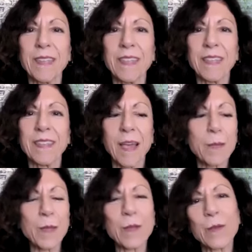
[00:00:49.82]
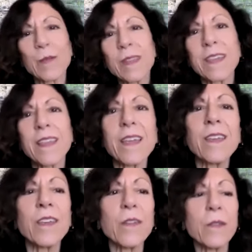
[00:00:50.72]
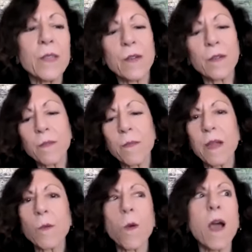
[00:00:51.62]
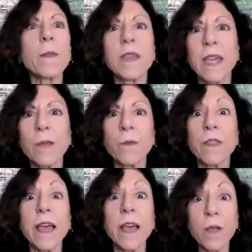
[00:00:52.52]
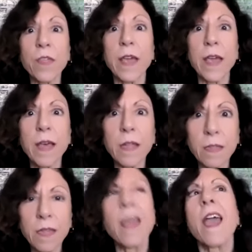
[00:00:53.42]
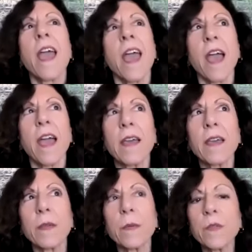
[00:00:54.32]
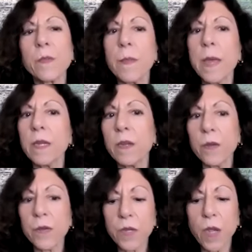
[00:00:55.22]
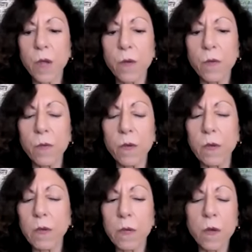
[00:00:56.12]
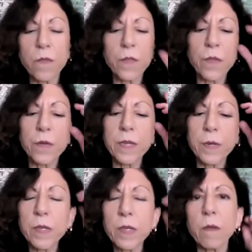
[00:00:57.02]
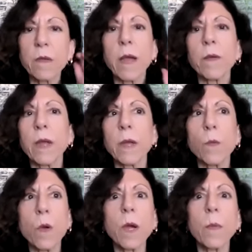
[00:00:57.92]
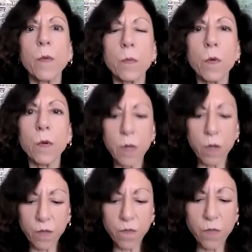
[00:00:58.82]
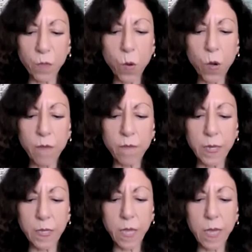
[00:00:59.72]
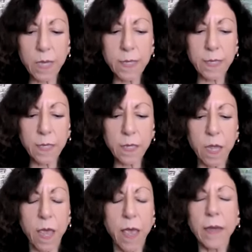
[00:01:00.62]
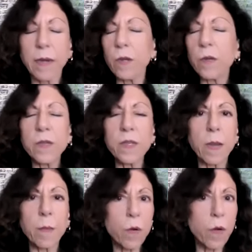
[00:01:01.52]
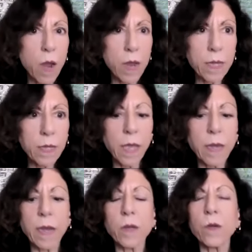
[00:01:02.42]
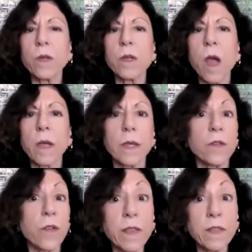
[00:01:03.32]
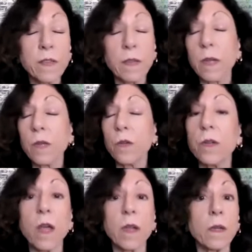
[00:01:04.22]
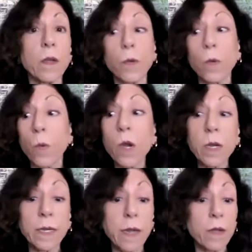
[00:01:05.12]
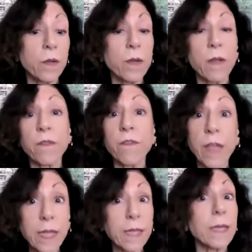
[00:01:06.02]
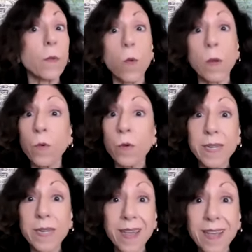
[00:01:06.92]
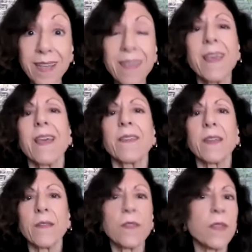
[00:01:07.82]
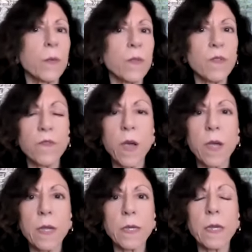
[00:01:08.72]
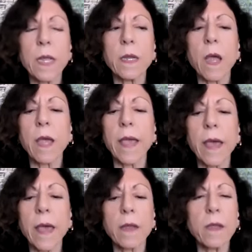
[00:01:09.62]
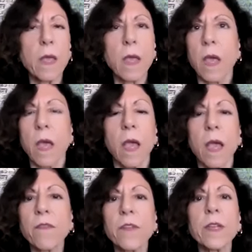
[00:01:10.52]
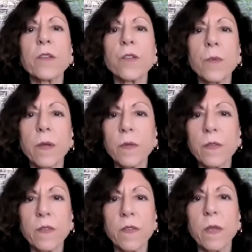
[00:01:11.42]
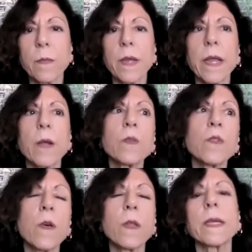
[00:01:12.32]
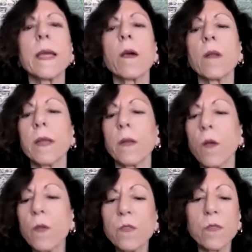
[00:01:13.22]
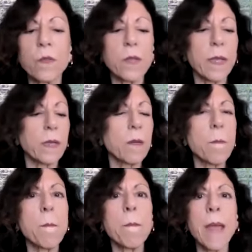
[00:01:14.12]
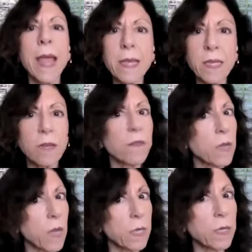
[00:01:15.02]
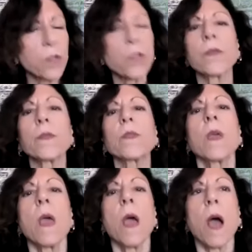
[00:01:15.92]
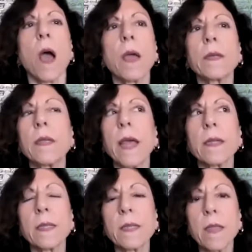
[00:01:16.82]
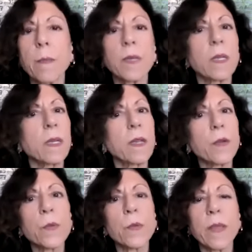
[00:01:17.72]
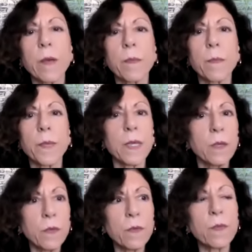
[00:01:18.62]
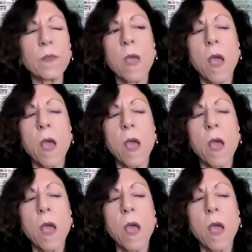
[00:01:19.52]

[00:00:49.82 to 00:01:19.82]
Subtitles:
Absolutely. Thank you. So my why began with health hell. It was many years ago, over 30 years ago now. And I woke up one morning on the floor of my closet and I couldn't stop crying and I could not get dressed and I not go to work and I could not fake it one more day that everything was fine. And I had every issue under the sun. My hair was falling out. I had ulcers. I had massive gut issues. I hadn't slept in years without pills,